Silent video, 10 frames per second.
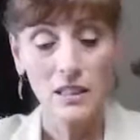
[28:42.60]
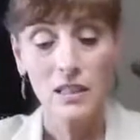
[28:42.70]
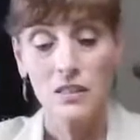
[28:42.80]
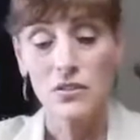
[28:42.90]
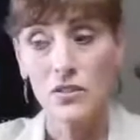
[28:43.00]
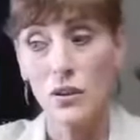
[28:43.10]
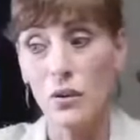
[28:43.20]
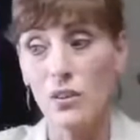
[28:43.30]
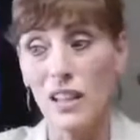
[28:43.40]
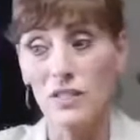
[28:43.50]

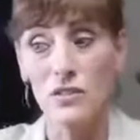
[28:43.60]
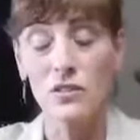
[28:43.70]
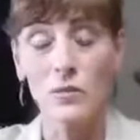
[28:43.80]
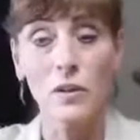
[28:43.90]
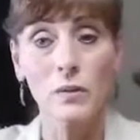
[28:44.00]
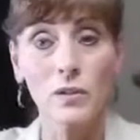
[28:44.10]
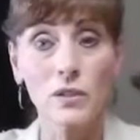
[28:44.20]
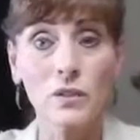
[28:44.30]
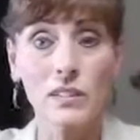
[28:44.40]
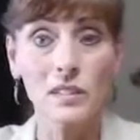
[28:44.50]
So that's just the way we're
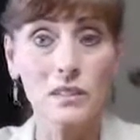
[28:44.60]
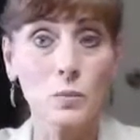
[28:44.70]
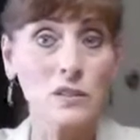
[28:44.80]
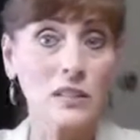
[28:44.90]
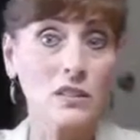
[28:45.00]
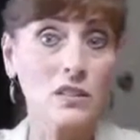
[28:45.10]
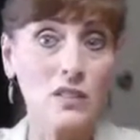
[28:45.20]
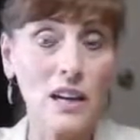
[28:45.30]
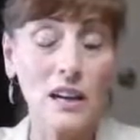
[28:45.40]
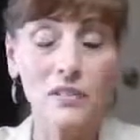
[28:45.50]
doing it to protect our
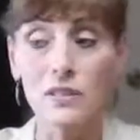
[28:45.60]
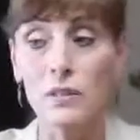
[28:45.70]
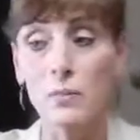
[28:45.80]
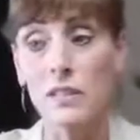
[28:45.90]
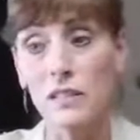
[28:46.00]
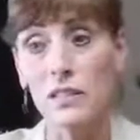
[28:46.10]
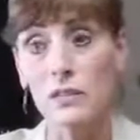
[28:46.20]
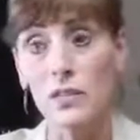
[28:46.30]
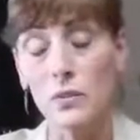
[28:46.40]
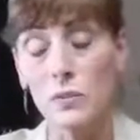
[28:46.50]
staff and to protect
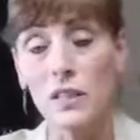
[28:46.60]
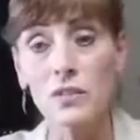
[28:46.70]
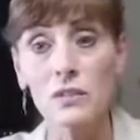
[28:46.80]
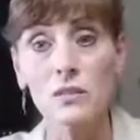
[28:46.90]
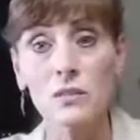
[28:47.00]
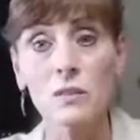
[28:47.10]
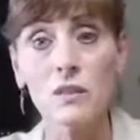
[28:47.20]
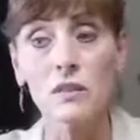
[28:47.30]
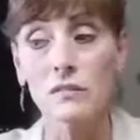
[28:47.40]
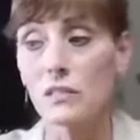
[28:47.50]
our other patients. We
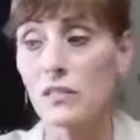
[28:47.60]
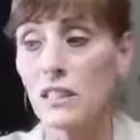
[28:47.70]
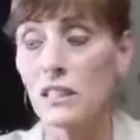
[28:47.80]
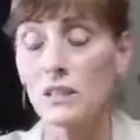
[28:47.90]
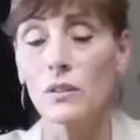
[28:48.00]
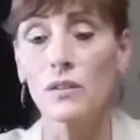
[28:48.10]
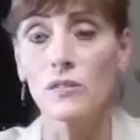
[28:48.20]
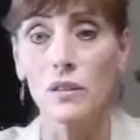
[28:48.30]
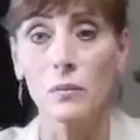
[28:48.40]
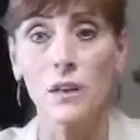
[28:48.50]
are dealing with a
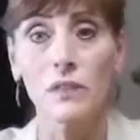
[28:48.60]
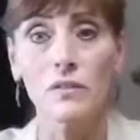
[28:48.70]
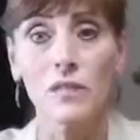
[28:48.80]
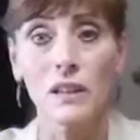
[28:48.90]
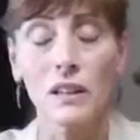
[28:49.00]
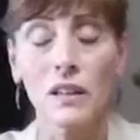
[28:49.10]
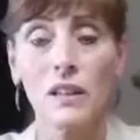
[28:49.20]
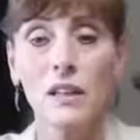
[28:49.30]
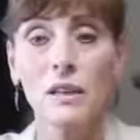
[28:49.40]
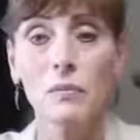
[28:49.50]
fair amount of uh,
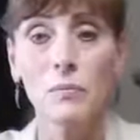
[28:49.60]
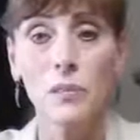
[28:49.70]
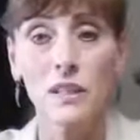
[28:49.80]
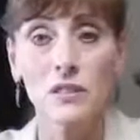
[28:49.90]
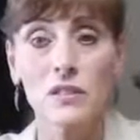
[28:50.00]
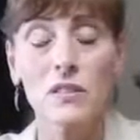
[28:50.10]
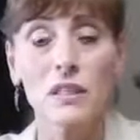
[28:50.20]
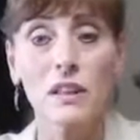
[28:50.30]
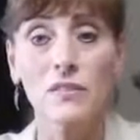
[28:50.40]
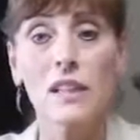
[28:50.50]
patients
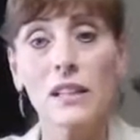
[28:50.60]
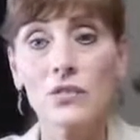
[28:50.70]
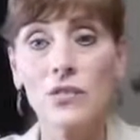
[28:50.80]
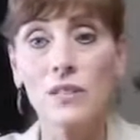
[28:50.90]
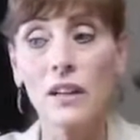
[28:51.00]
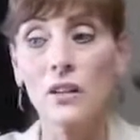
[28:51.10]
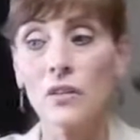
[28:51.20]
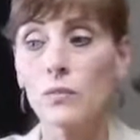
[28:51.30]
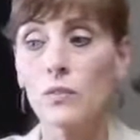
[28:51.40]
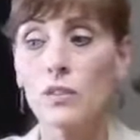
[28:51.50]
that have cancer now,
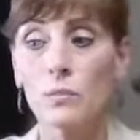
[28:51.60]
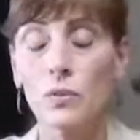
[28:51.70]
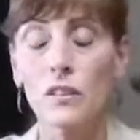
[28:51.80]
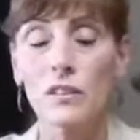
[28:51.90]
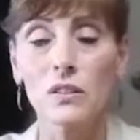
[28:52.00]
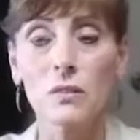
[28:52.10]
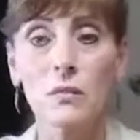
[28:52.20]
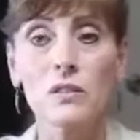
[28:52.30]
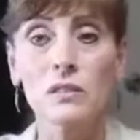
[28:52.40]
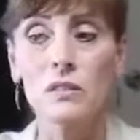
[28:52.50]
and we're supporting their
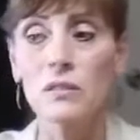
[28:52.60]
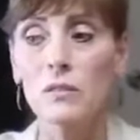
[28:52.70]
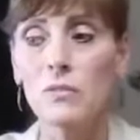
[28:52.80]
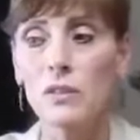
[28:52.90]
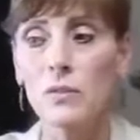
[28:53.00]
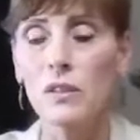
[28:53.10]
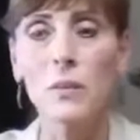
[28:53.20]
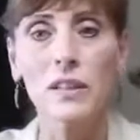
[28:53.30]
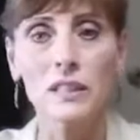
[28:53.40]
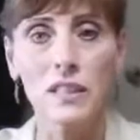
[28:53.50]
immune system. So we don't
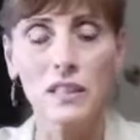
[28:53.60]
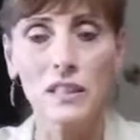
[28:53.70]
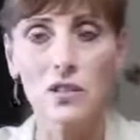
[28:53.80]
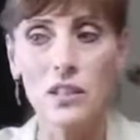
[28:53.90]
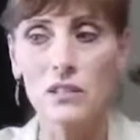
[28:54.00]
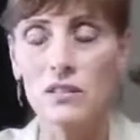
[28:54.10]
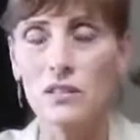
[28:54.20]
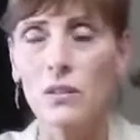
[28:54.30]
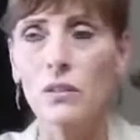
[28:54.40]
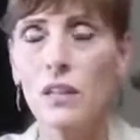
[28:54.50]
want to take any chances.
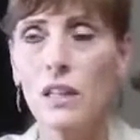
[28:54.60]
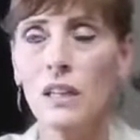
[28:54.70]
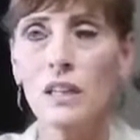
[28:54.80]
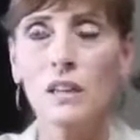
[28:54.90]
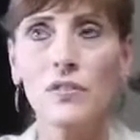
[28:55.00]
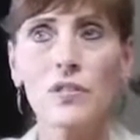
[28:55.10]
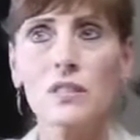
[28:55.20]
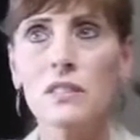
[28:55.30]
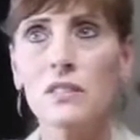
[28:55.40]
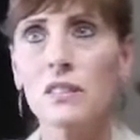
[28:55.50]
So if you
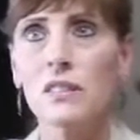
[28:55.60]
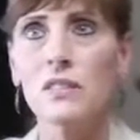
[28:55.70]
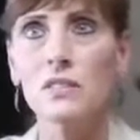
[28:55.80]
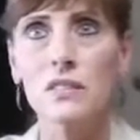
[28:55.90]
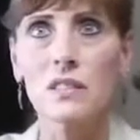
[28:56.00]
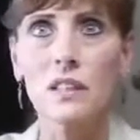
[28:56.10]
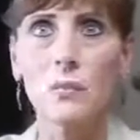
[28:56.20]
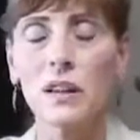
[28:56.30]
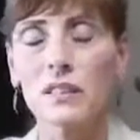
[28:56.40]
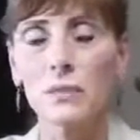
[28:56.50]
just think there's a slight
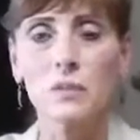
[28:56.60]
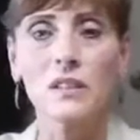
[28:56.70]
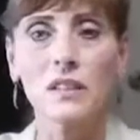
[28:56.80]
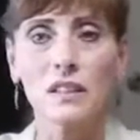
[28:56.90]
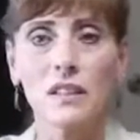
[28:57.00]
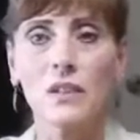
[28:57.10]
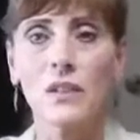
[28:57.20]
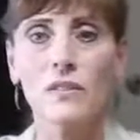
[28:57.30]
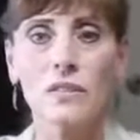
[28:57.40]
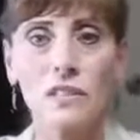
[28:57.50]
possibility that you
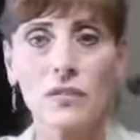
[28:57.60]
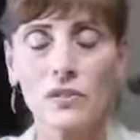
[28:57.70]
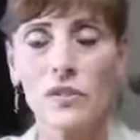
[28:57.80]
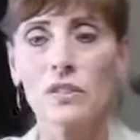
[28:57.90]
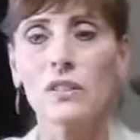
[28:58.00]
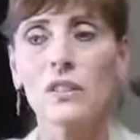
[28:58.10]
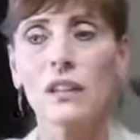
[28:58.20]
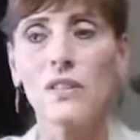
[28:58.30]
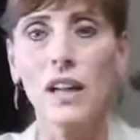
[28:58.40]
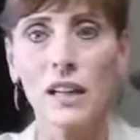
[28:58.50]
have a sniffle or you
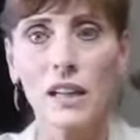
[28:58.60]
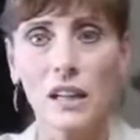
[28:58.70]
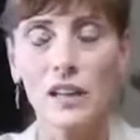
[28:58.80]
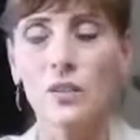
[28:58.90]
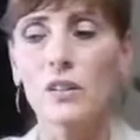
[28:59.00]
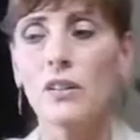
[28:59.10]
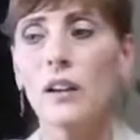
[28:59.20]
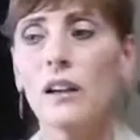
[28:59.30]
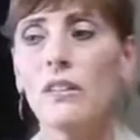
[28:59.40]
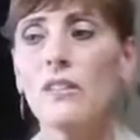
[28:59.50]
have a headache or you
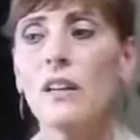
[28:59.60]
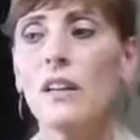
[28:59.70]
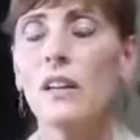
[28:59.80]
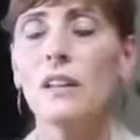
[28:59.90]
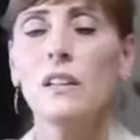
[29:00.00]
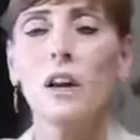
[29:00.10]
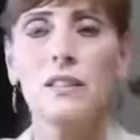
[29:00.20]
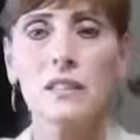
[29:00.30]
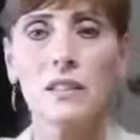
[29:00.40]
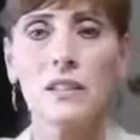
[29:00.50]
have
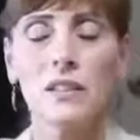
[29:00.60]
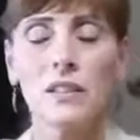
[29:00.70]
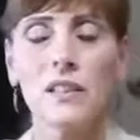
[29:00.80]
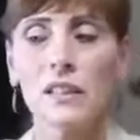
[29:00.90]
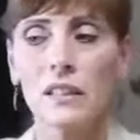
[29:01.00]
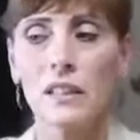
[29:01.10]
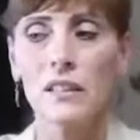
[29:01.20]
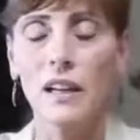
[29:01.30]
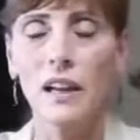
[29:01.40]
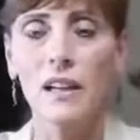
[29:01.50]
nausea or anything like
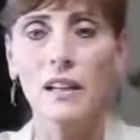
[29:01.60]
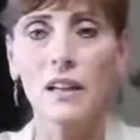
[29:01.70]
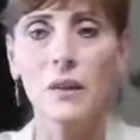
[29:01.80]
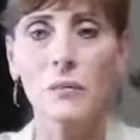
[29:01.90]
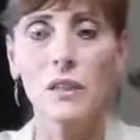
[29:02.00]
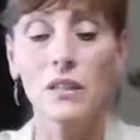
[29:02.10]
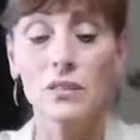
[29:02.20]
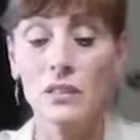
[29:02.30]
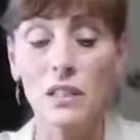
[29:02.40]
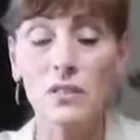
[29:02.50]
that, um, and you're
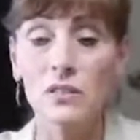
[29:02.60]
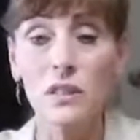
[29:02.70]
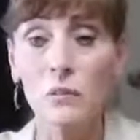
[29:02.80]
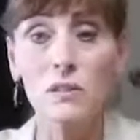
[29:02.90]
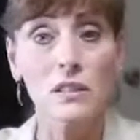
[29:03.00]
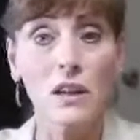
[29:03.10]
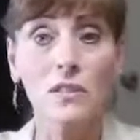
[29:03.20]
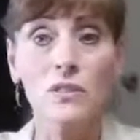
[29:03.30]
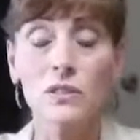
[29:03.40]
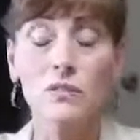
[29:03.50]
scheduled to come into the
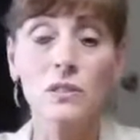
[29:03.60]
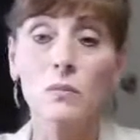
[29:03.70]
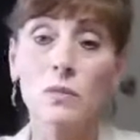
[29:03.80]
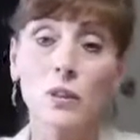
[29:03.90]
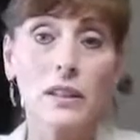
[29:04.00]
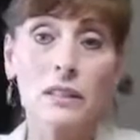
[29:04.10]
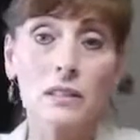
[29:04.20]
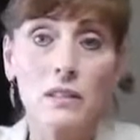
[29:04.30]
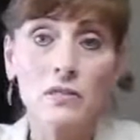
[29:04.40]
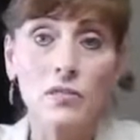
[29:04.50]
office for something, go a
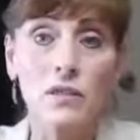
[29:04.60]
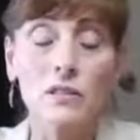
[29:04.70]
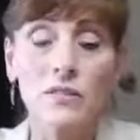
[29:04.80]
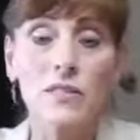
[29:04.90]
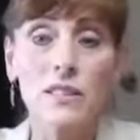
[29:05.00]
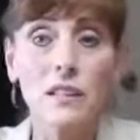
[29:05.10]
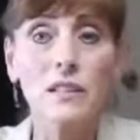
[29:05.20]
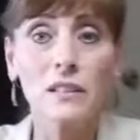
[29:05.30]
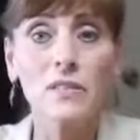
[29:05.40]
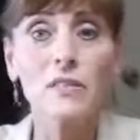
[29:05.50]
test first. If it's
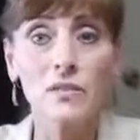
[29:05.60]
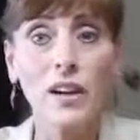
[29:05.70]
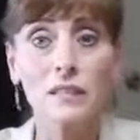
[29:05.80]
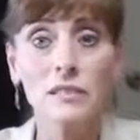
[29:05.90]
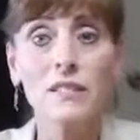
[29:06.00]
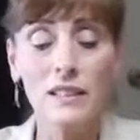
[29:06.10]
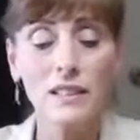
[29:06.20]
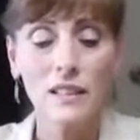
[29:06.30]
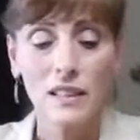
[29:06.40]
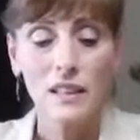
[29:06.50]
negative, it's fine.
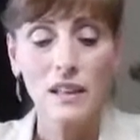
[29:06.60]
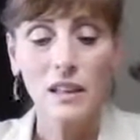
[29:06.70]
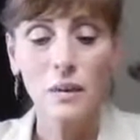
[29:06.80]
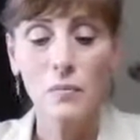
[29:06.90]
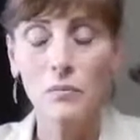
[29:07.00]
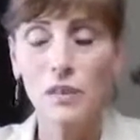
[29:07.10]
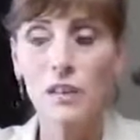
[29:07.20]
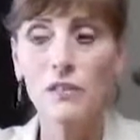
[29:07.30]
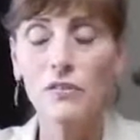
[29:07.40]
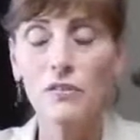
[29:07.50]
Um,
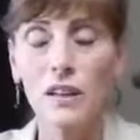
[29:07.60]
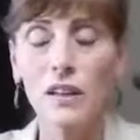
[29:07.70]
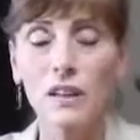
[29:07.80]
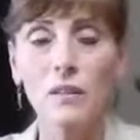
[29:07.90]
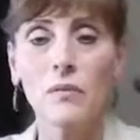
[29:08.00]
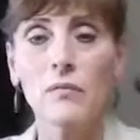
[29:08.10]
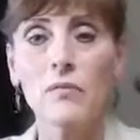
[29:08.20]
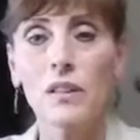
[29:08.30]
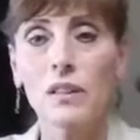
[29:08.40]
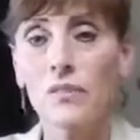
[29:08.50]
if um,
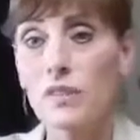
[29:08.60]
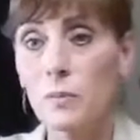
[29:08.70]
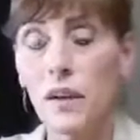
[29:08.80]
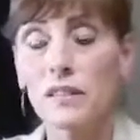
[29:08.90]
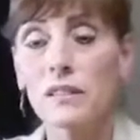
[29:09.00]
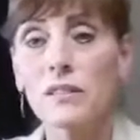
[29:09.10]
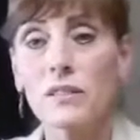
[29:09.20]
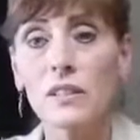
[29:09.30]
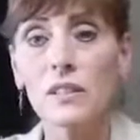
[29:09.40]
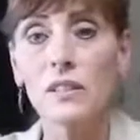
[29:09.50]
you know if it's
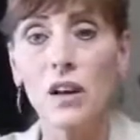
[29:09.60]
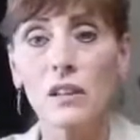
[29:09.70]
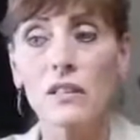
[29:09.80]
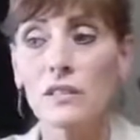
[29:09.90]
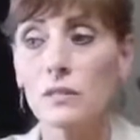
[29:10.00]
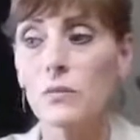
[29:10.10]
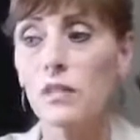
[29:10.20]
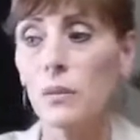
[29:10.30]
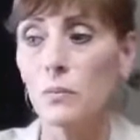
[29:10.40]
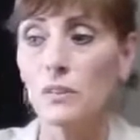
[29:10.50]
positive, then call us and we'll
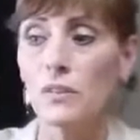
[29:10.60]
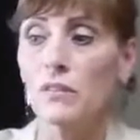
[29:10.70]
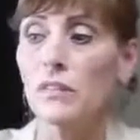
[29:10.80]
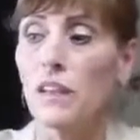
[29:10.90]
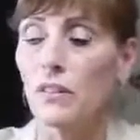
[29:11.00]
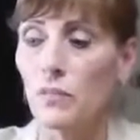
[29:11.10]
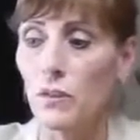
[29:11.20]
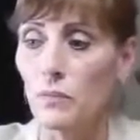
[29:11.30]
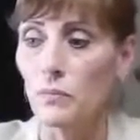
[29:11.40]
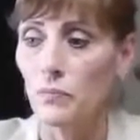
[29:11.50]
help you get
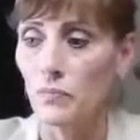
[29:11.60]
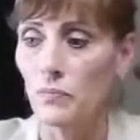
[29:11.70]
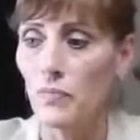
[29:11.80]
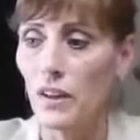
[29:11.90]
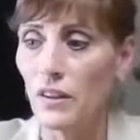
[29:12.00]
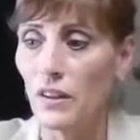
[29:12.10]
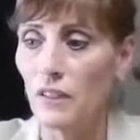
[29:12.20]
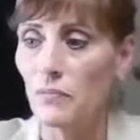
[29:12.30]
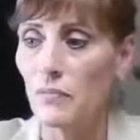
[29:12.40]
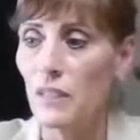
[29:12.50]
through. All
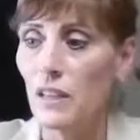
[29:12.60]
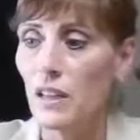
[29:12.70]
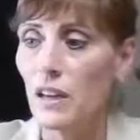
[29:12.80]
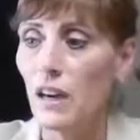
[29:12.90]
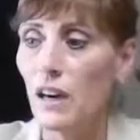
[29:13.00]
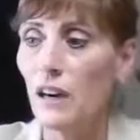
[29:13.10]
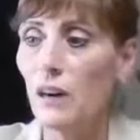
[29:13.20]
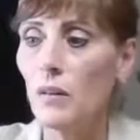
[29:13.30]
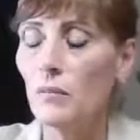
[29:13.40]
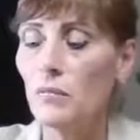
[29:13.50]
right.
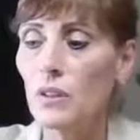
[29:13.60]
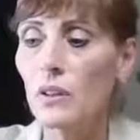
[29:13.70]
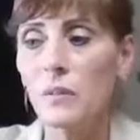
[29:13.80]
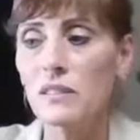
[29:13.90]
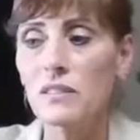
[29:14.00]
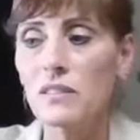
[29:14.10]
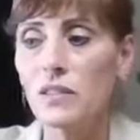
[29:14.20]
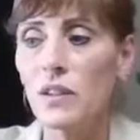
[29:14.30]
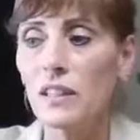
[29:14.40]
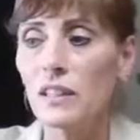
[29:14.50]
Um, so, anyways, the
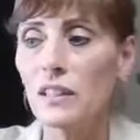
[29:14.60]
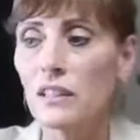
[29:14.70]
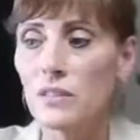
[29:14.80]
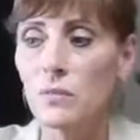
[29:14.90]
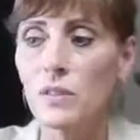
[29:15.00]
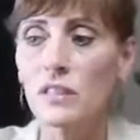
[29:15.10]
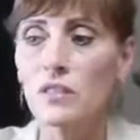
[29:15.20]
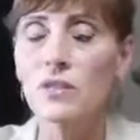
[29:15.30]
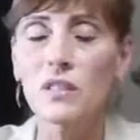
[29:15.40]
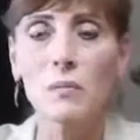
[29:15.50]
great thing is we can
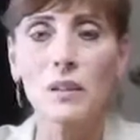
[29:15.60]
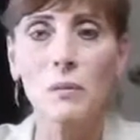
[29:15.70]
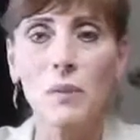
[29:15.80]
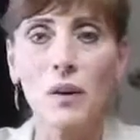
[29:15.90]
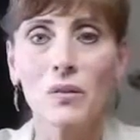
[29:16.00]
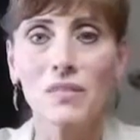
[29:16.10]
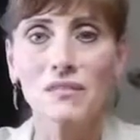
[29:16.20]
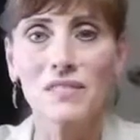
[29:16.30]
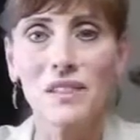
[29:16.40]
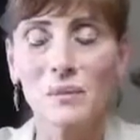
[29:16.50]
do something about
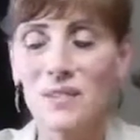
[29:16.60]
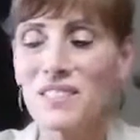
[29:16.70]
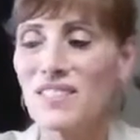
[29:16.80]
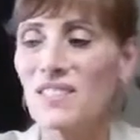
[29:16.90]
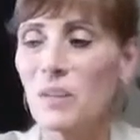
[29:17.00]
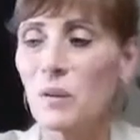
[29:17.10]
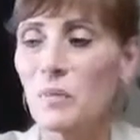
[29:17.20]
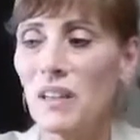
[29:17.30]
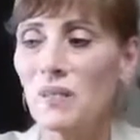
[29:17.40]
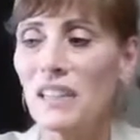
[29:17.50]
the immune system
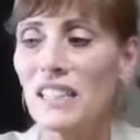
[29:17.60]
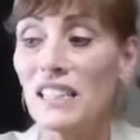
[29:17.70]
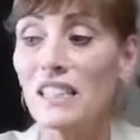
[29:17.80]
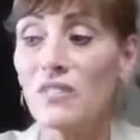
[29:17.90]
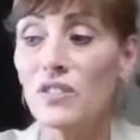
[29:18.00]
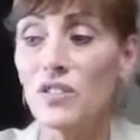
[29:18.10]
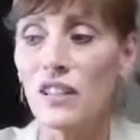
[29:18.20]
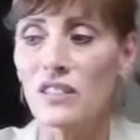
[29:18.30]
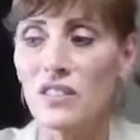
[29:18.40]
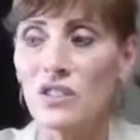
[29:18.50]
and we can
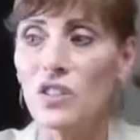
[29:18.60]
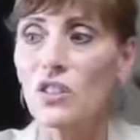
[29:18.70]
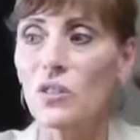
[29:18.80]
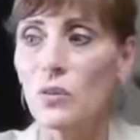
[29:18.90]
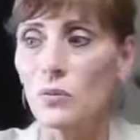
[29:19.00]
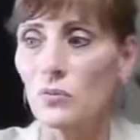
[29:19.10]
individualize it to you.